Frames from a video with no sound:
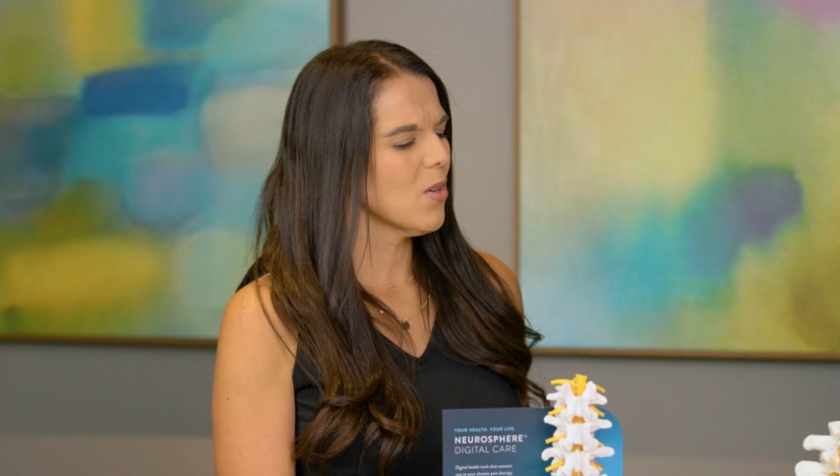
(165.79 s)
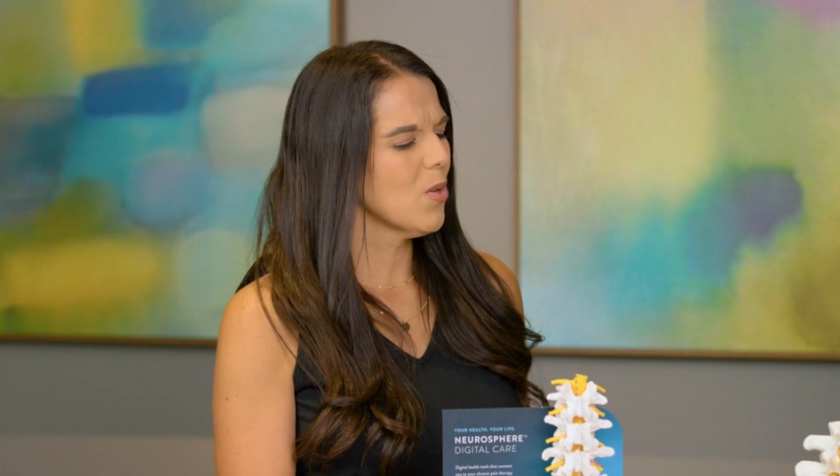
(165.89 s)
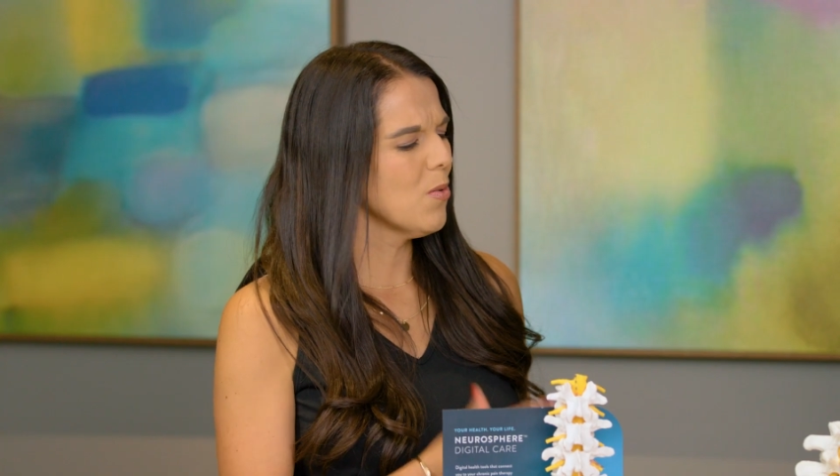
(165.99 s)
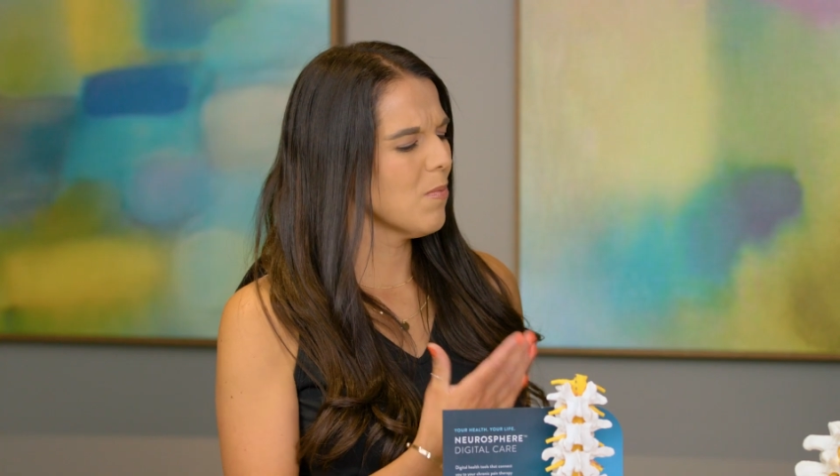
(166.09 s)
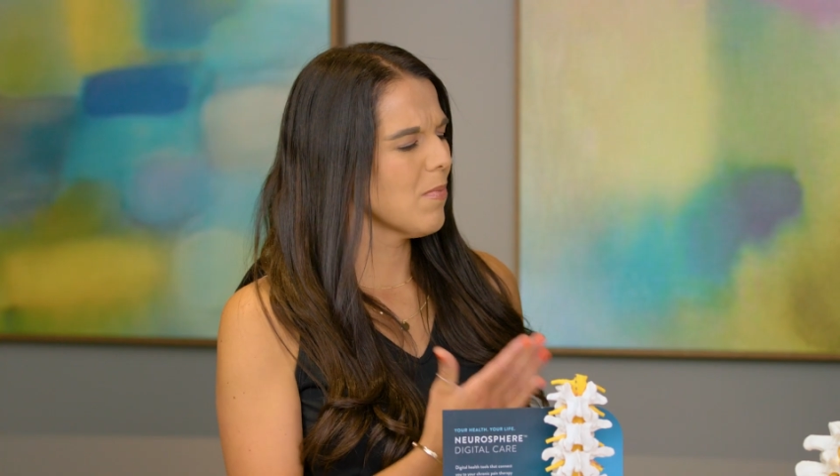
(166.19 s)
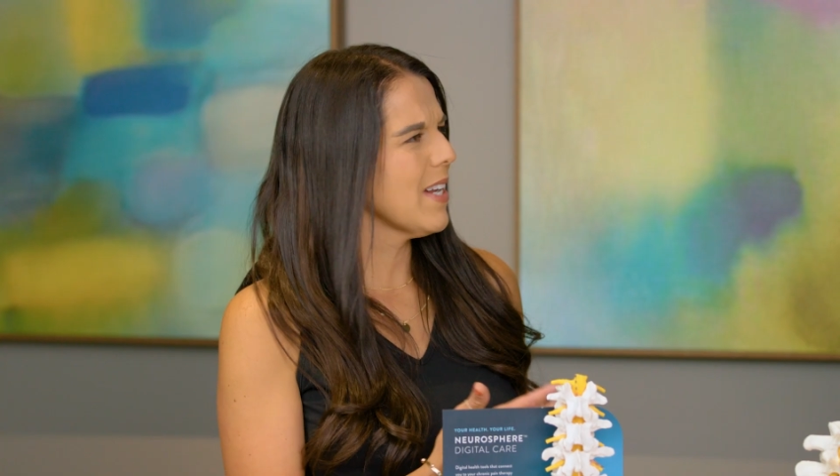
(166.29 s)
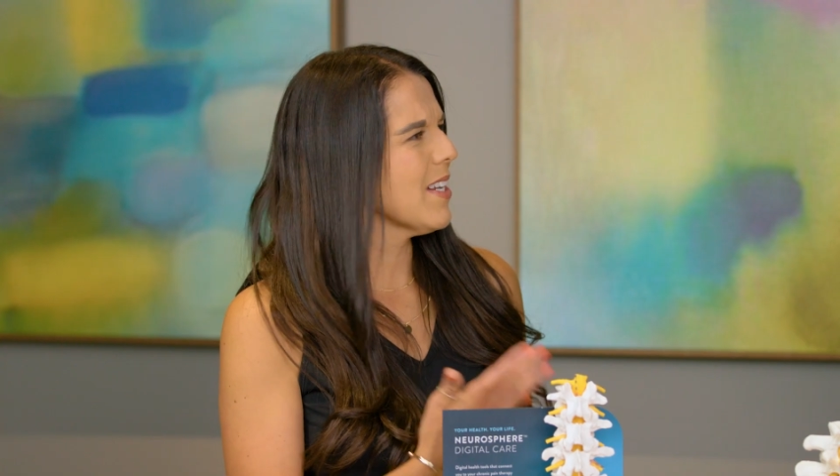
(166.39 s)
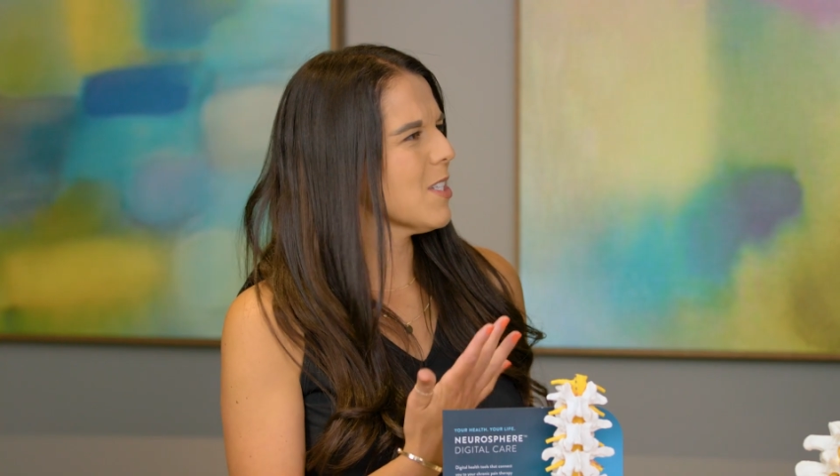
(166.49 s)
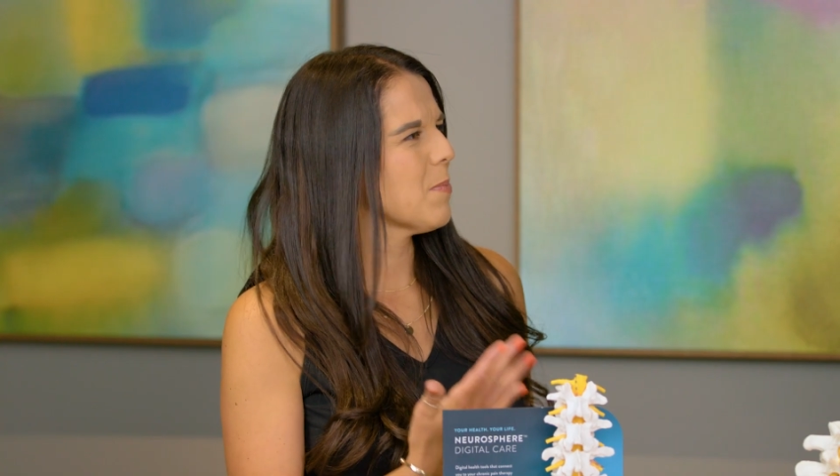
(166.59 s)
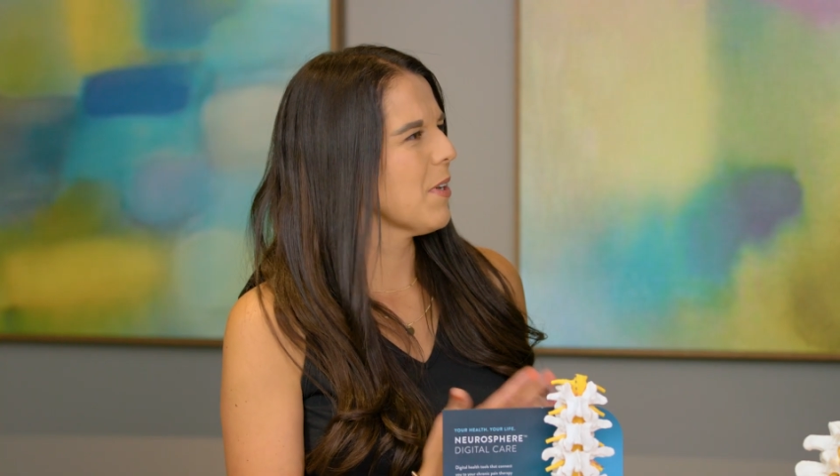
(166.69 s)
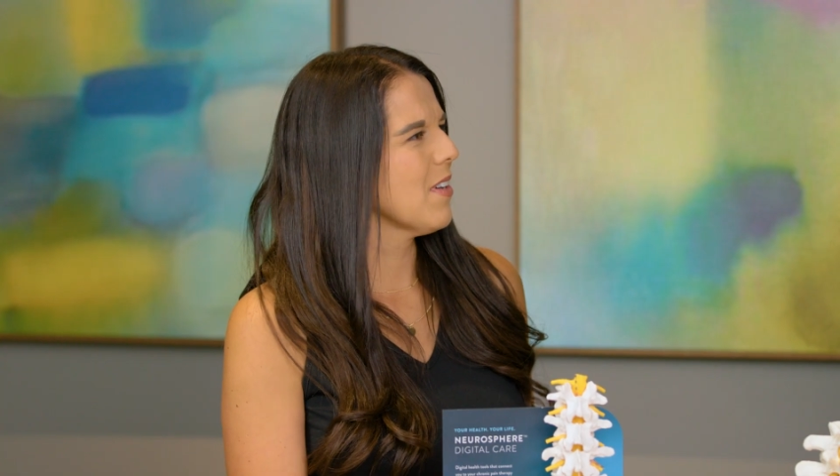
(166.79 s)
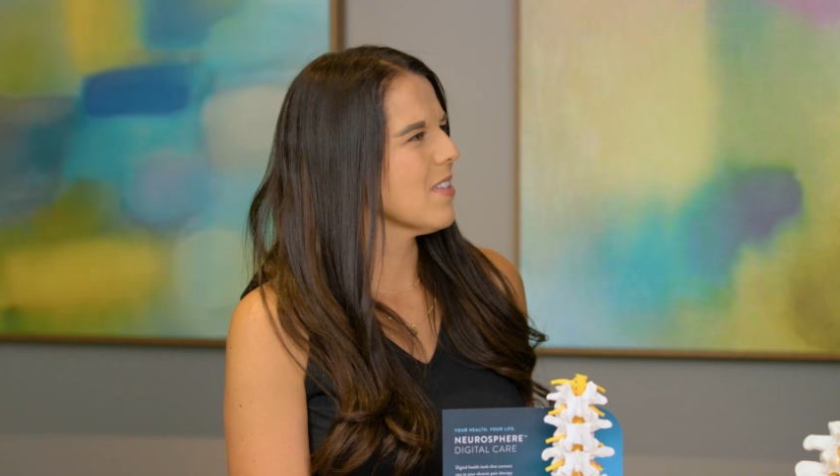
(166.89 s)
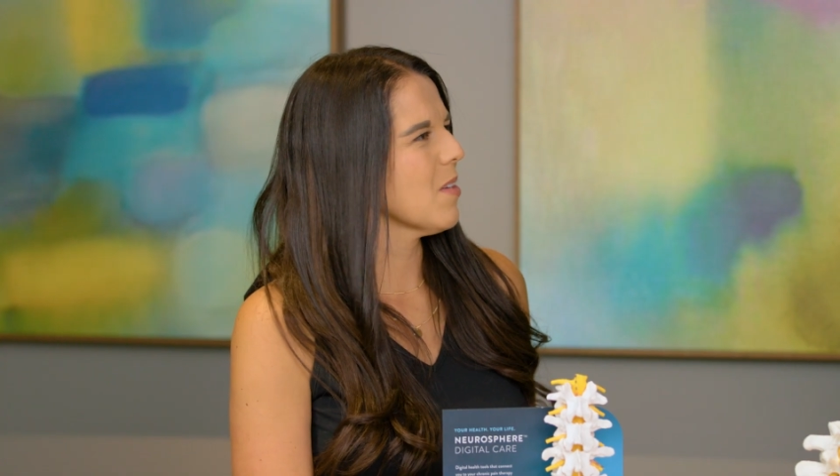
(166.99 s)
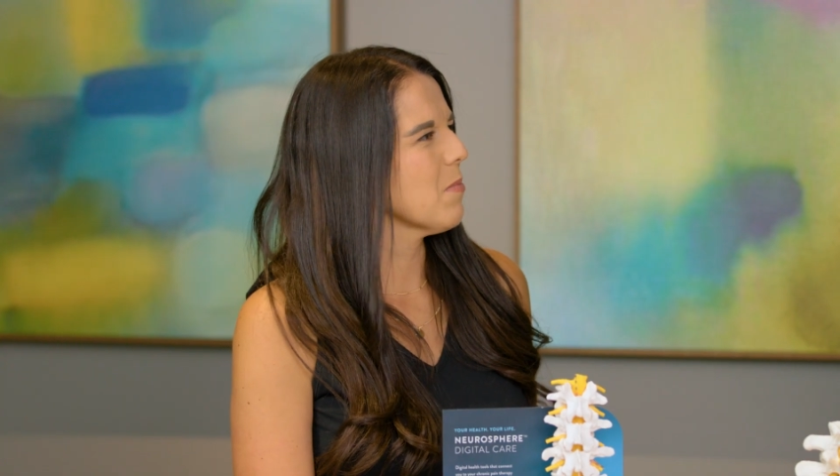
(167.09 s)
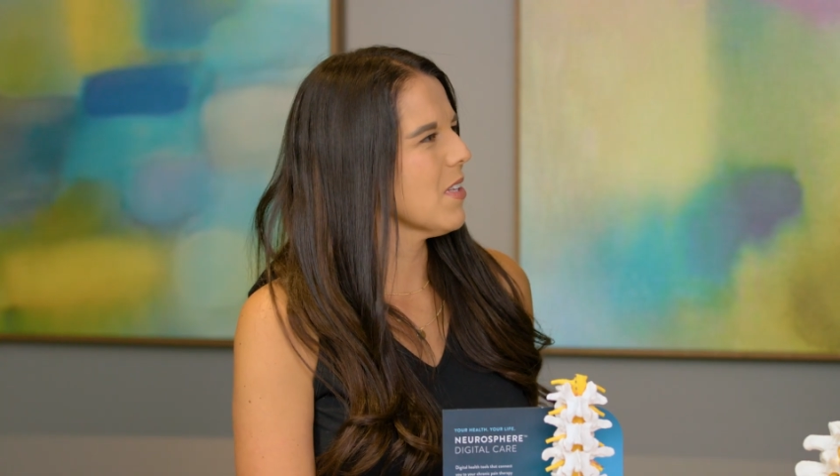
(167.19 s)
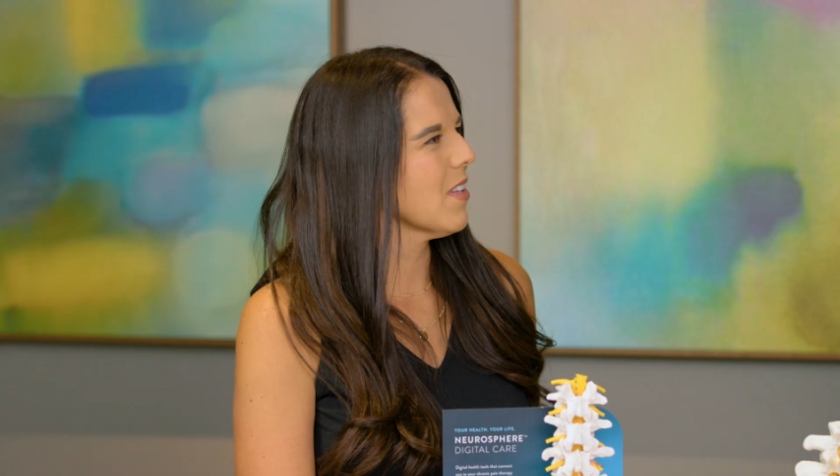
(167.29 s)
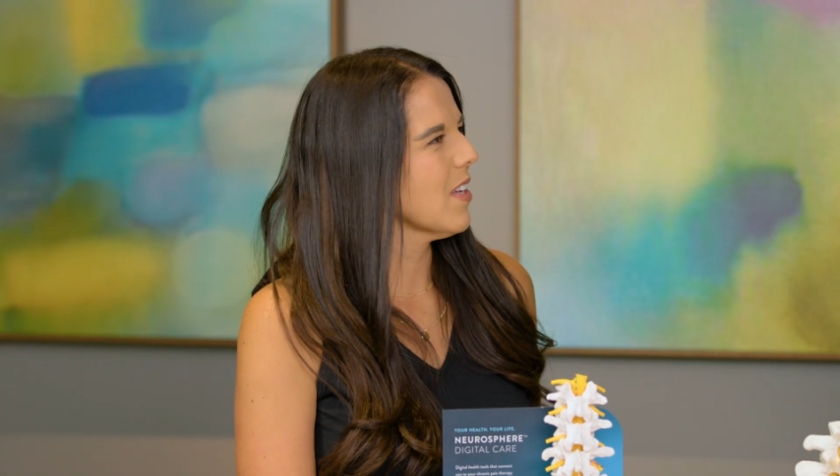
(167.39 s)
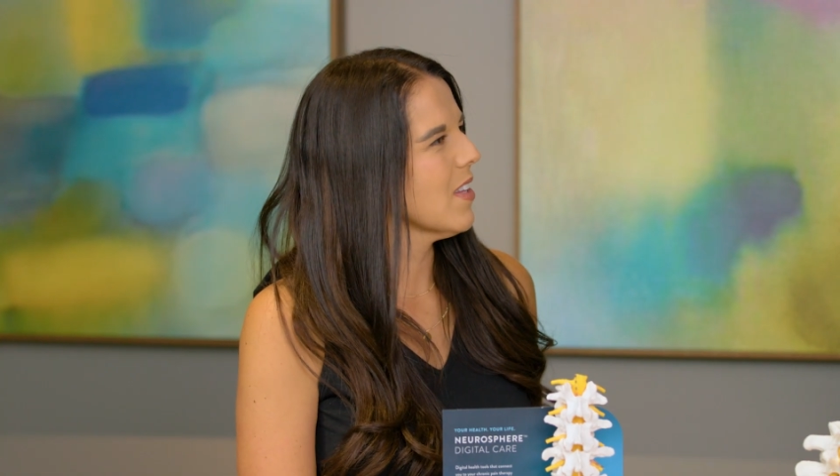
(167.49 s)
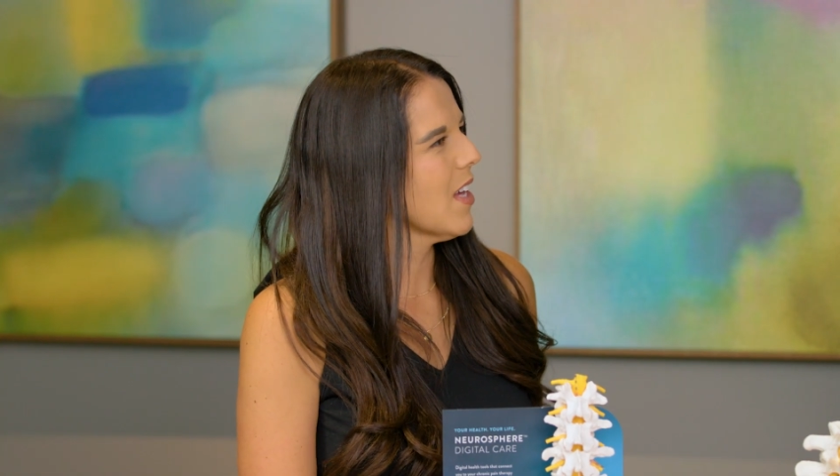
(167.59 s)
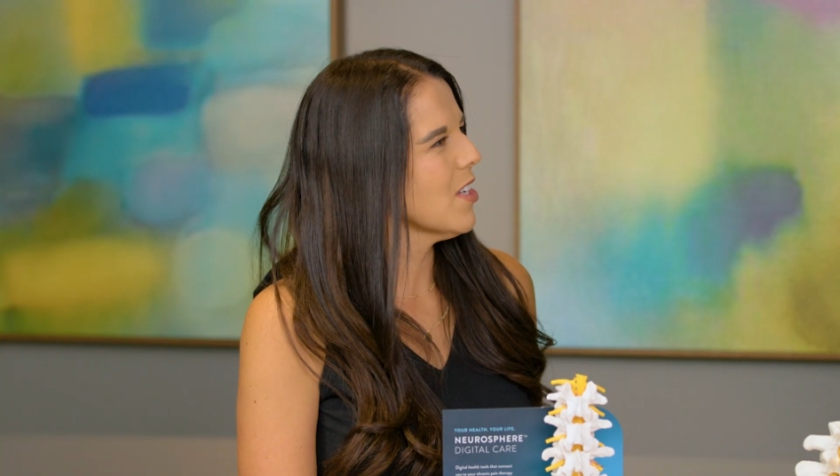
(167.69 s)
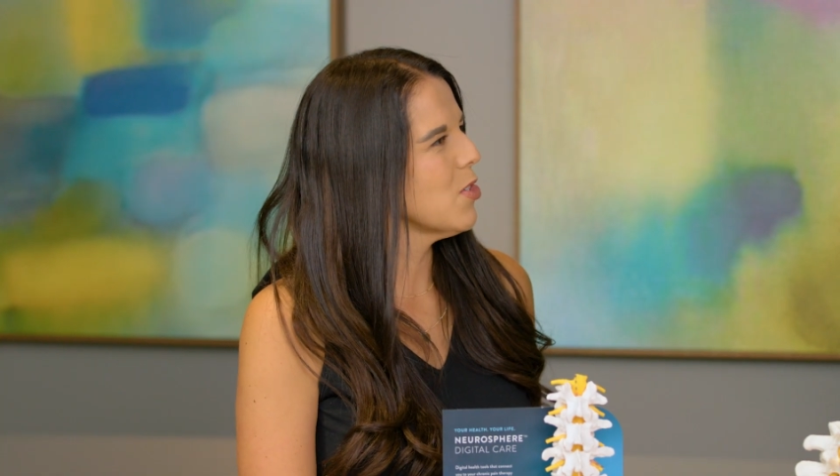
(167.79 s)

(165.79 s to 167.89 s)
Who might experience something like that?